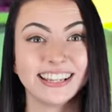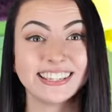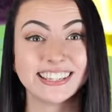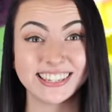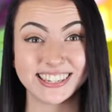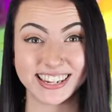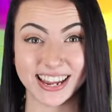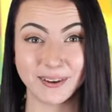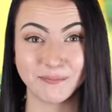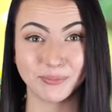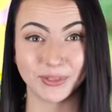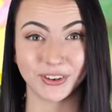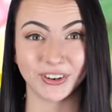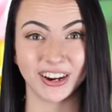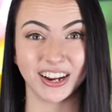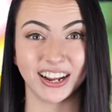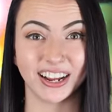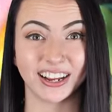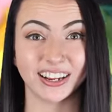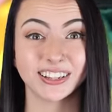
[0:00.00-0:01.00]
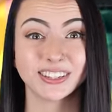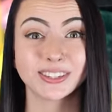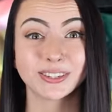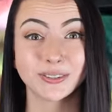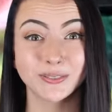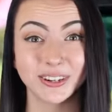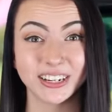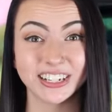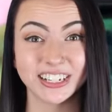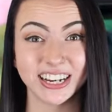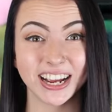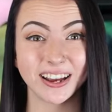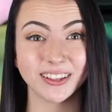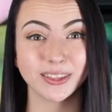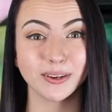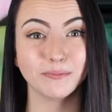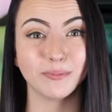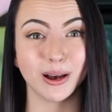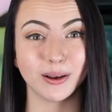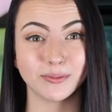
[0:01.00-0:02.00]
Step 3. Squeegee
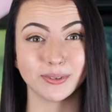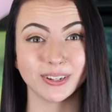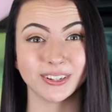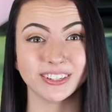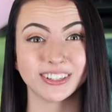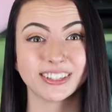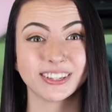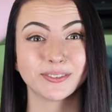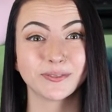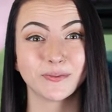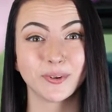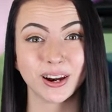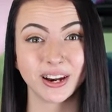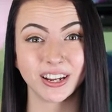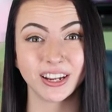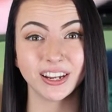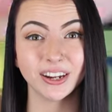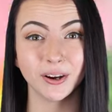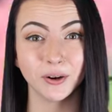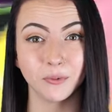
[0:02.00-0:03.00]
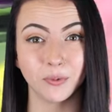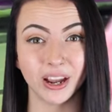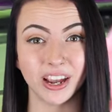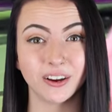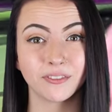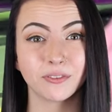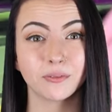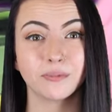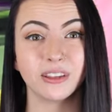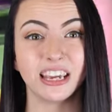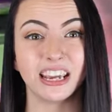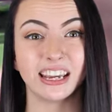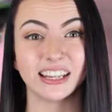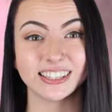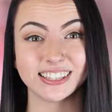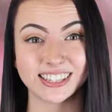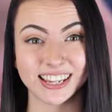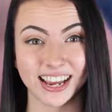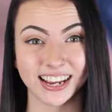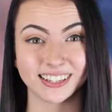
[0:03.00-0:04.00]
out the bubbles, working your way from the
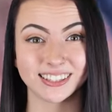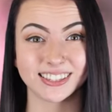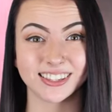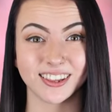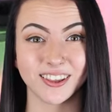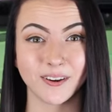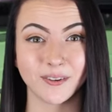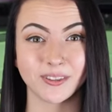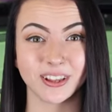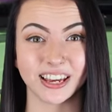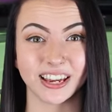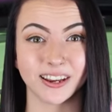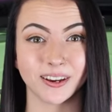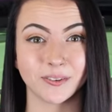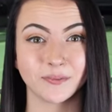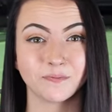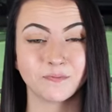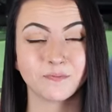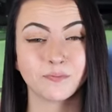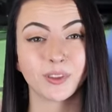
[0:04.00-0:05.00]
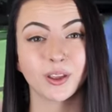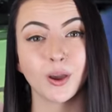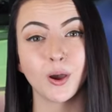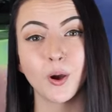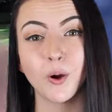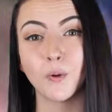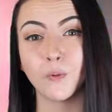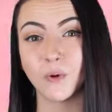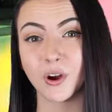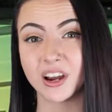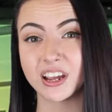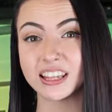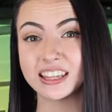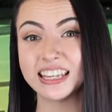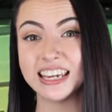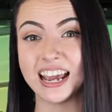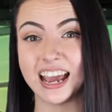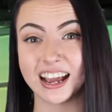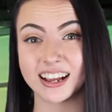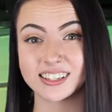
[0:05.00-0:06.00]
inside slowly, working
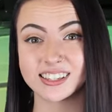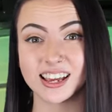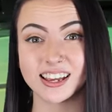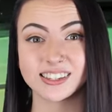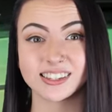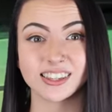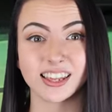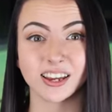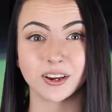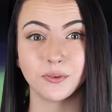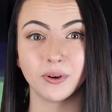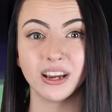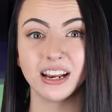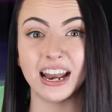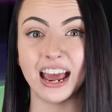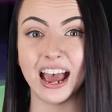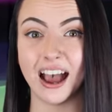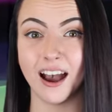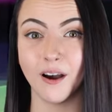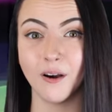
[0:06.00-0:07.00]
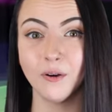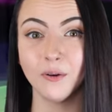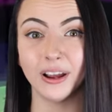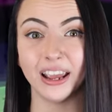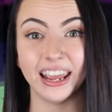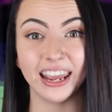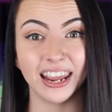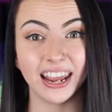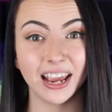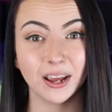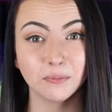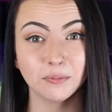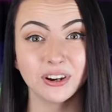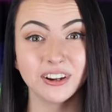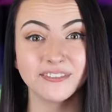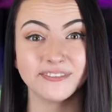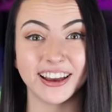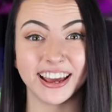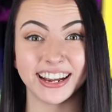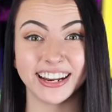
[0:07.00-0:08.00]
the excess liquid out and
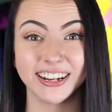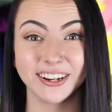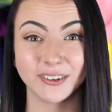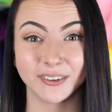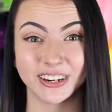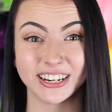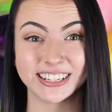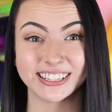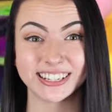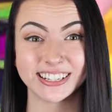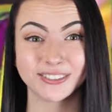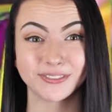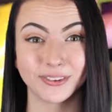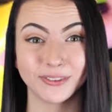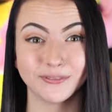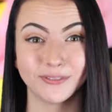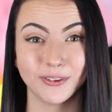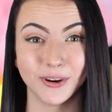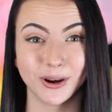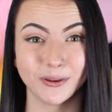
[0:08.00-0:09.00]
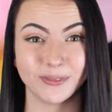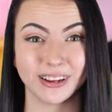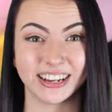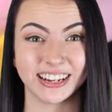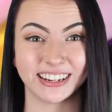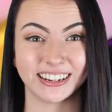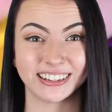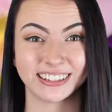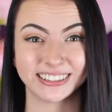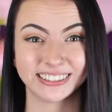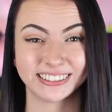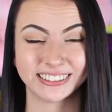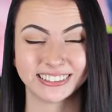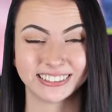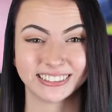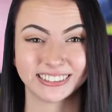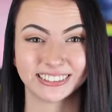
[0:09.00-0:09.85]
preventing creases from forming.